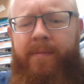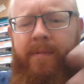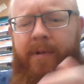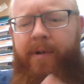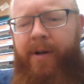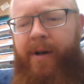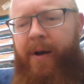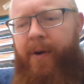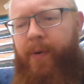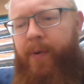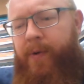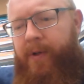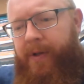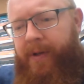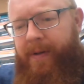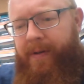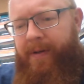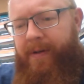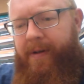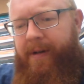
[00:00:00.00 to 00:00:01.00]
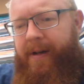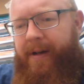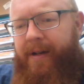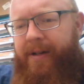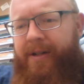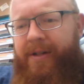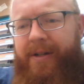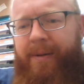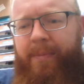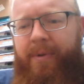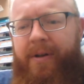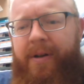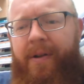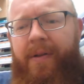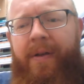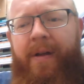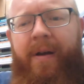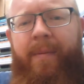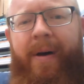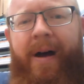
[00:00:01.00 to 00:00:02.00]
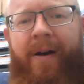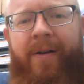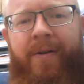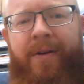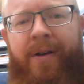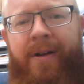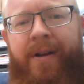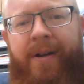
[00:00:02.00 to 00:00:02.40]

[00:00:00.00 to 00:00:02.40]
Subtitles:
note, just something to think about.